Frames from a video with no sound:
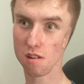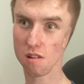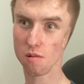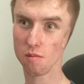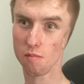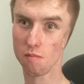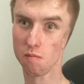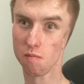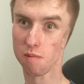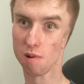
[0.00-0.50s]

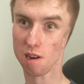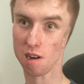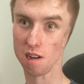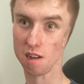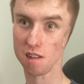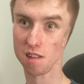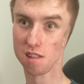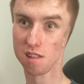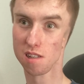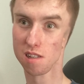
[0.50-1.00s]

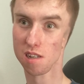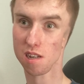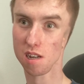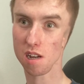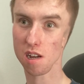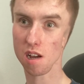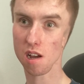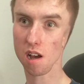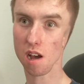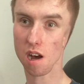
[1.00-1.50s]
but
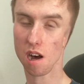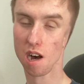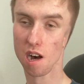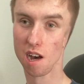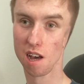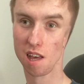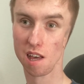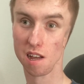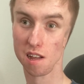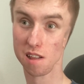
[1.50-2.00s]

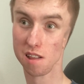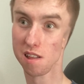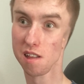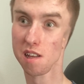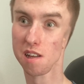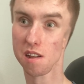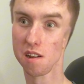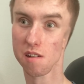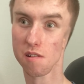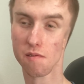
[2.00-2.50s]
I
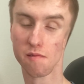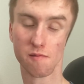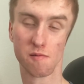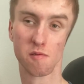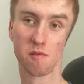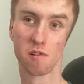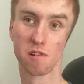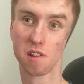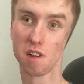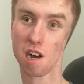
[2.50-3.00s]
did
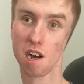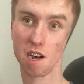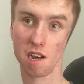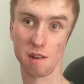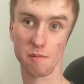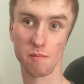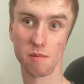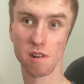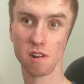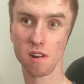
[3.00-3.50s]
for a
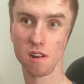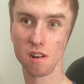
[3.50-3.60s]
time,